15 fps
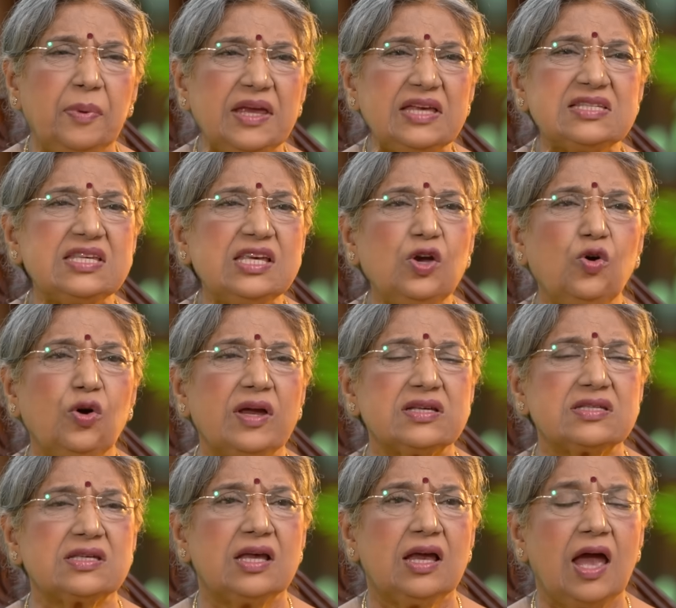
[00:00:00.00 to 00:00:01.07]

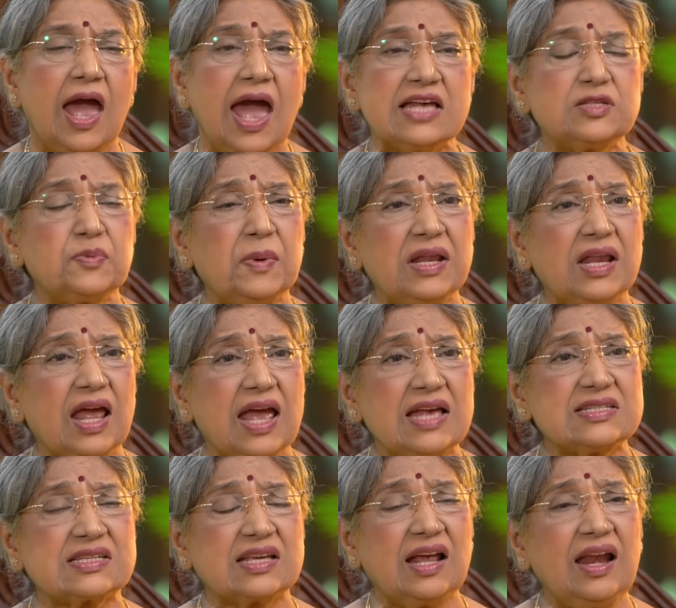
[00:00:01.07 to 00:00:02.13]
PCOS has been
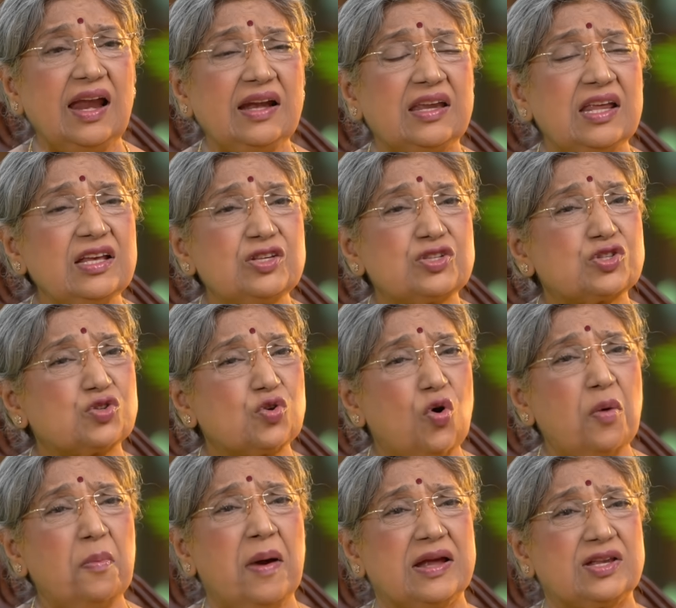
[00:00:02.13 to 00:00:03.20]
escalating
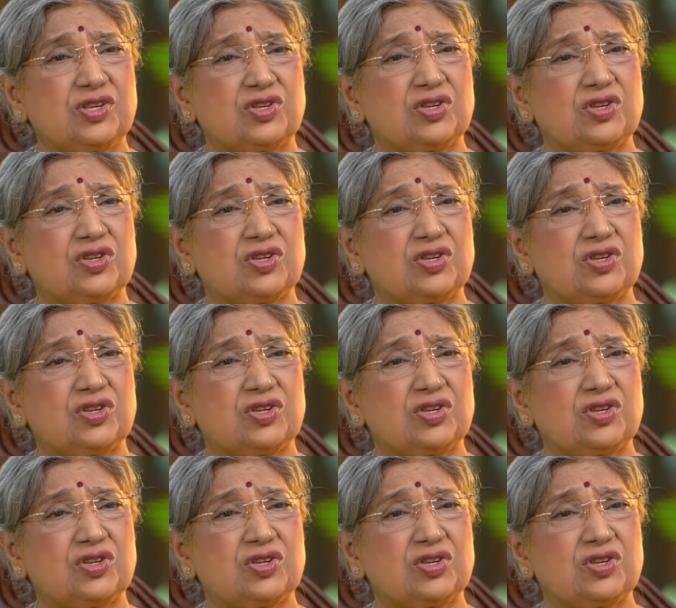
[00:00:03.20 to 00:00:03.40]
so much